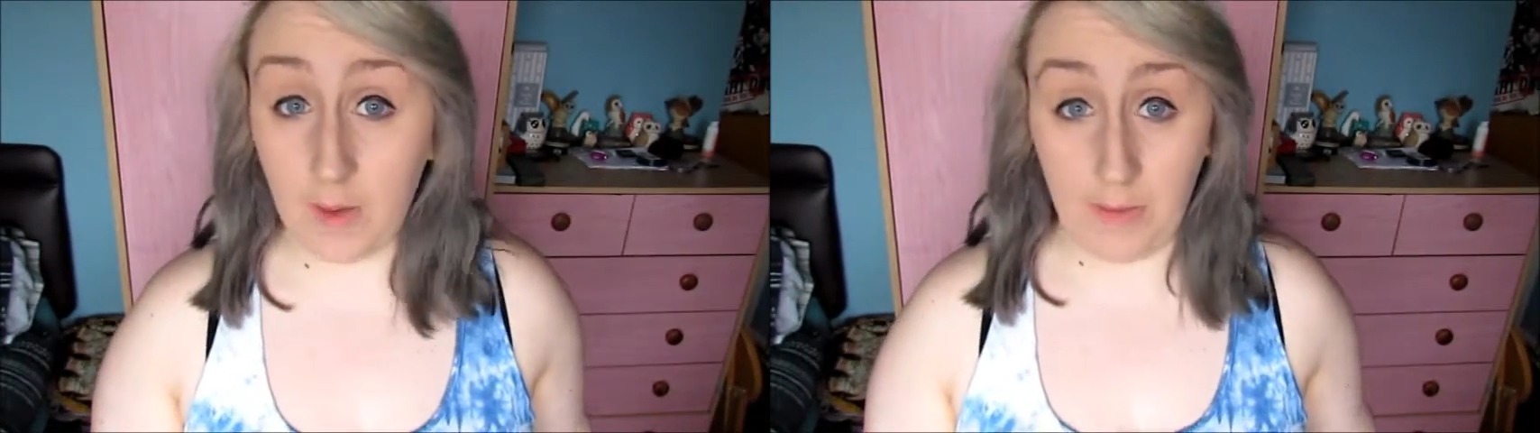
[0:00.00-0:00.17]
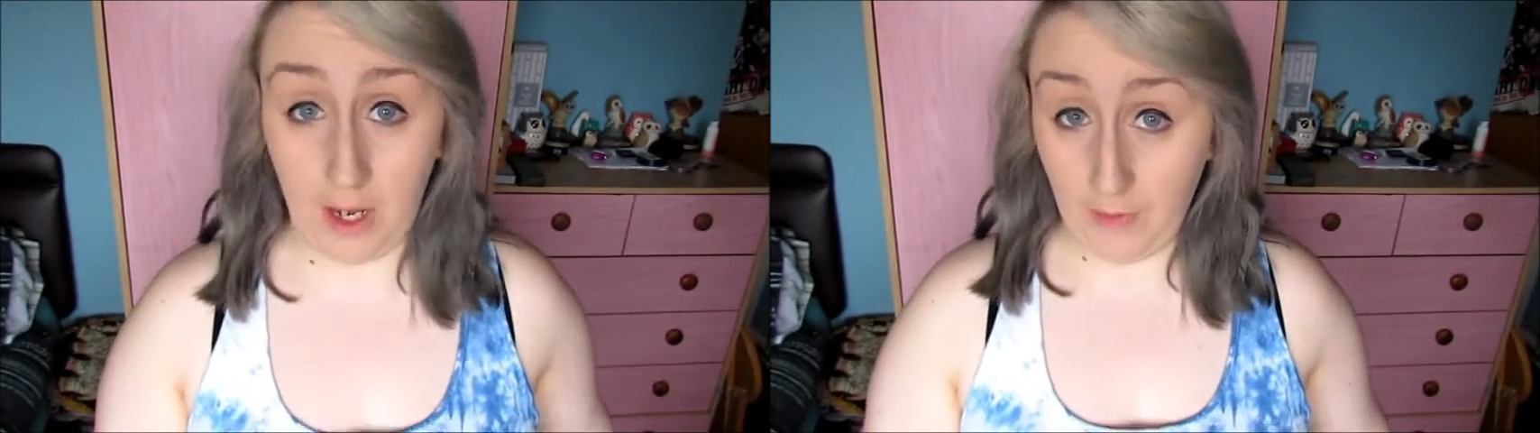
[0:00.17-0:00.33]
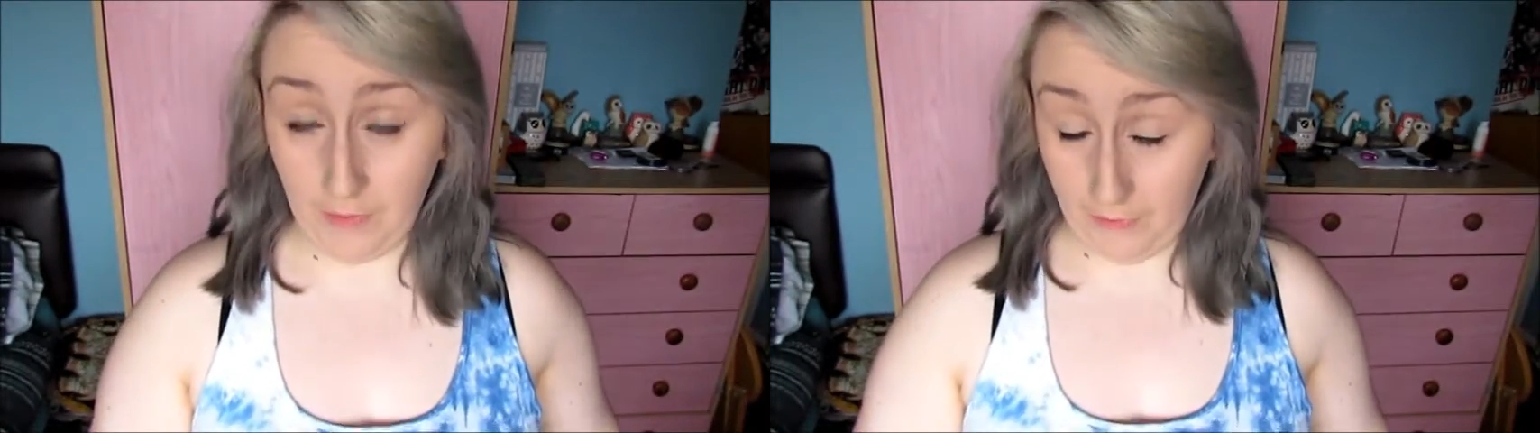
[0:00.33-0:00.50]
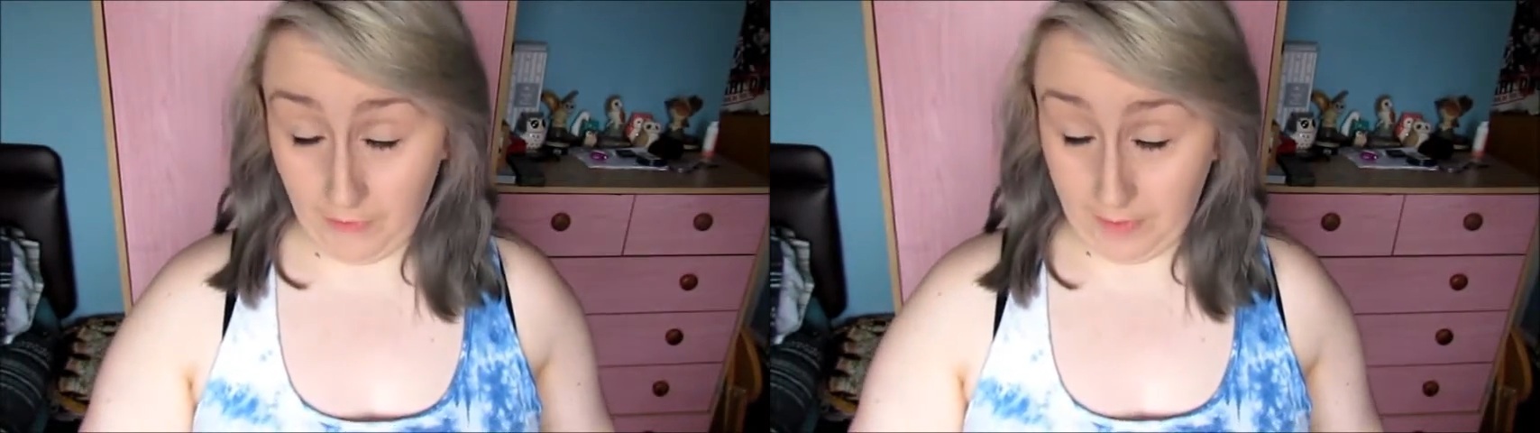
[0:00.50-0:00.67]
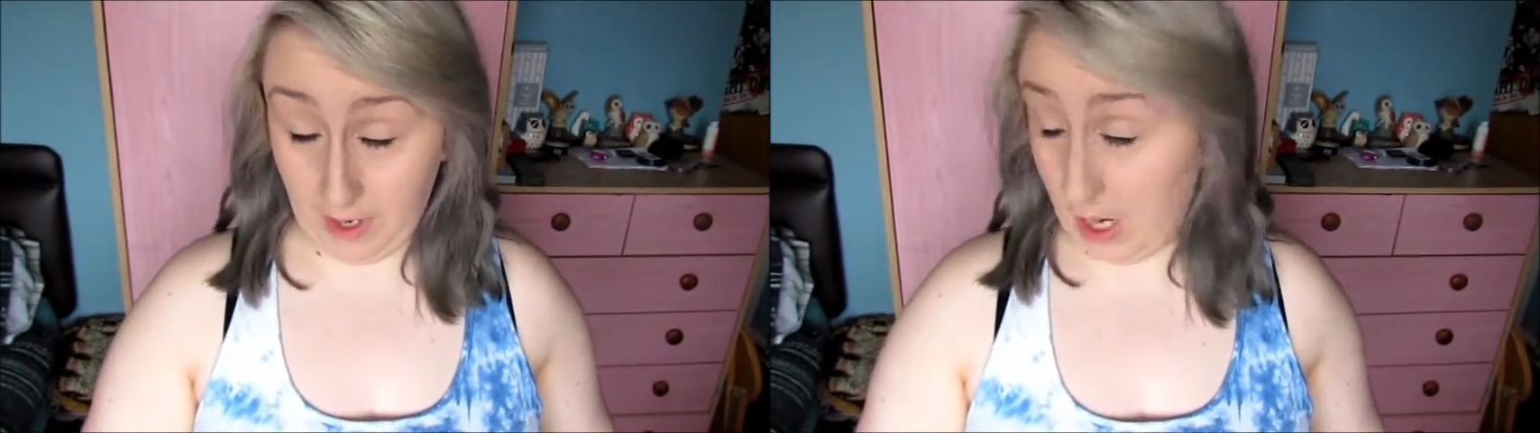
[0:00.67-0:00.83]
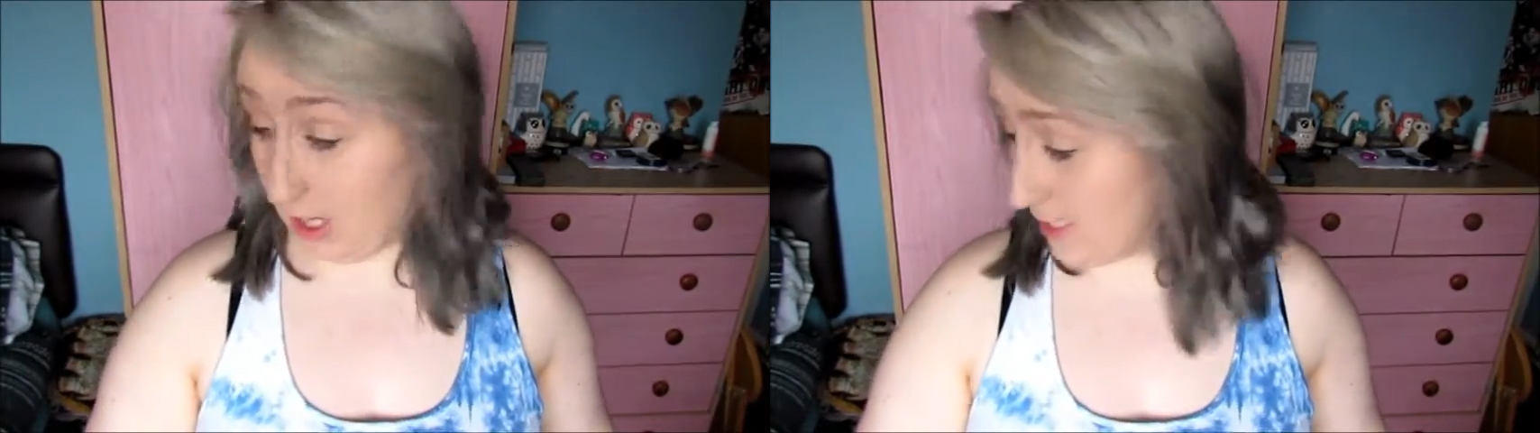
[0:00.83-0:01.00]
above
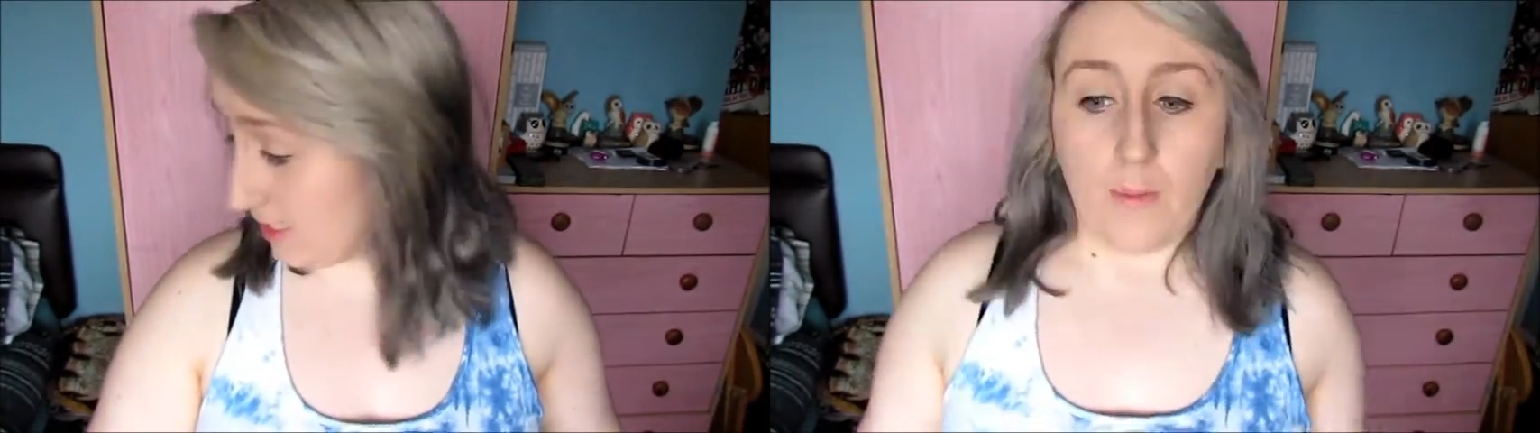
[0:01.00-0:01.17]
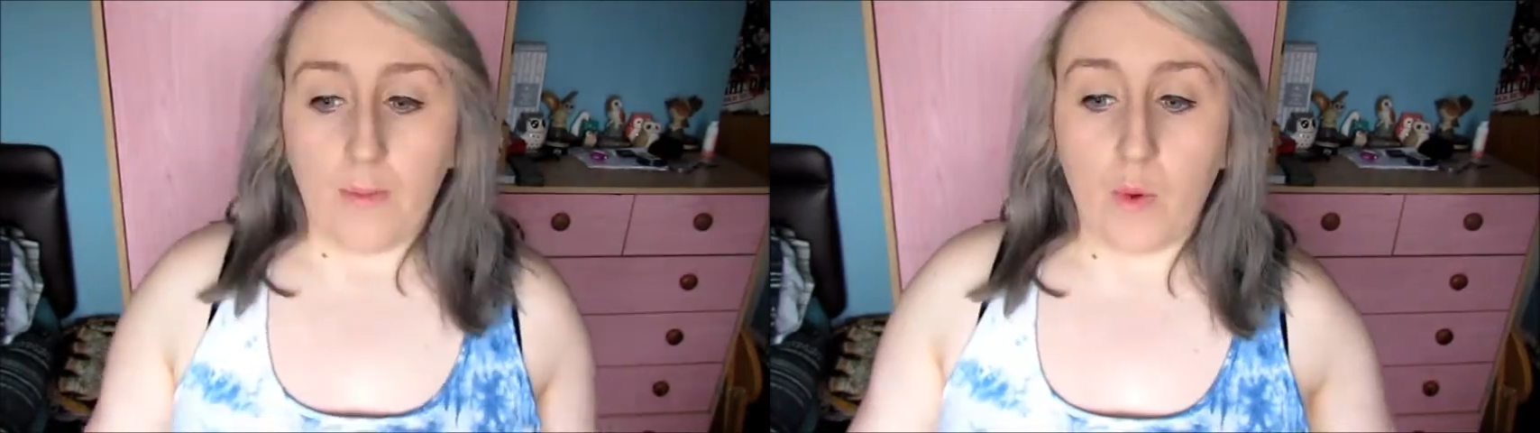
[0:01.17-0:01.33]
my eyes.